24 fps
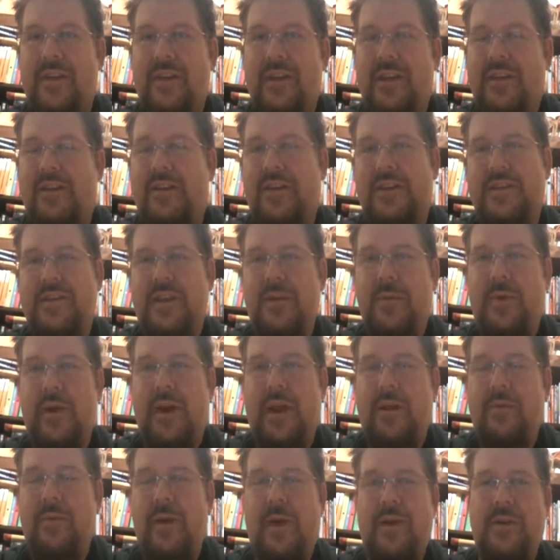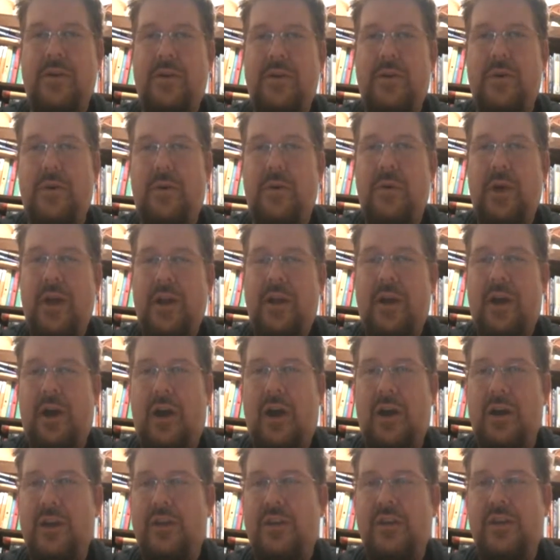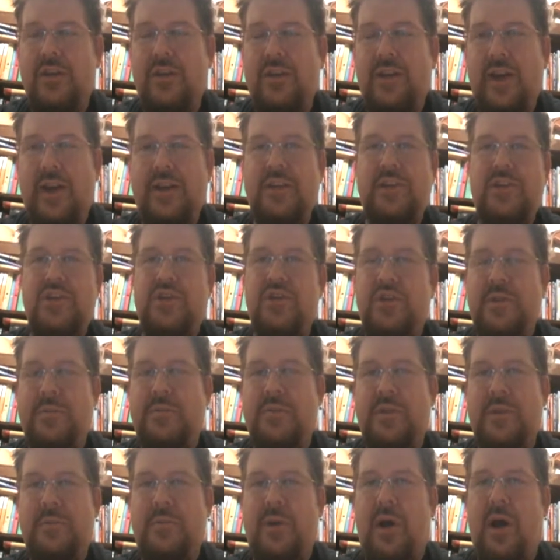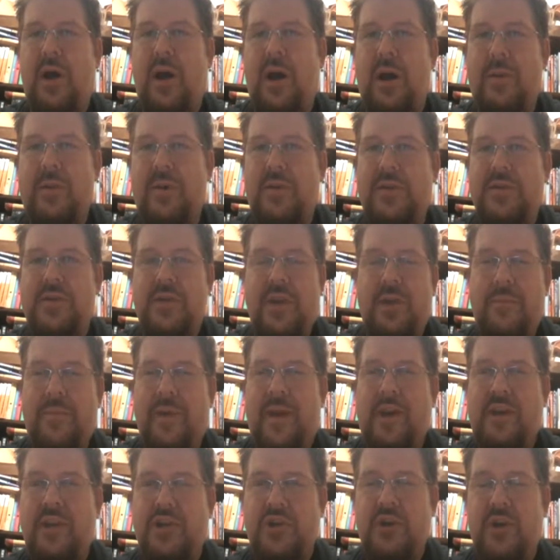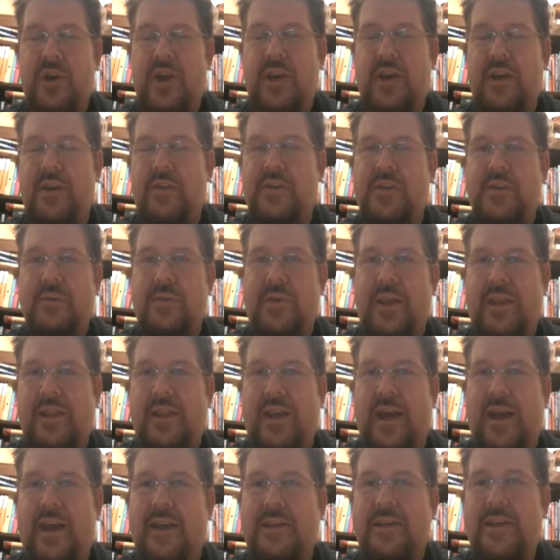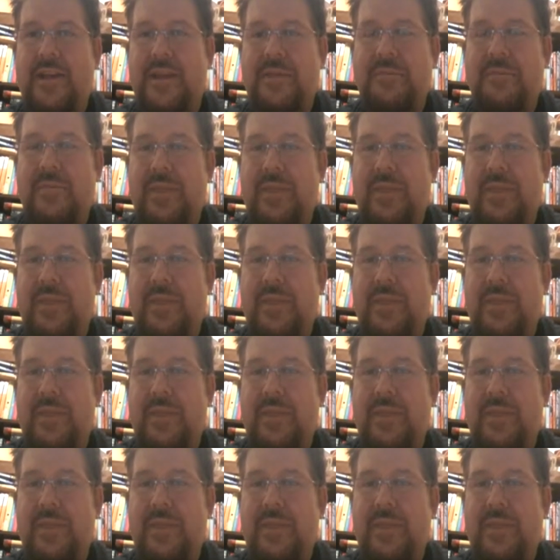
Because I'll tell you what, I'd rather go on a nice trip to the Bahamas or the Mediterranean or something like that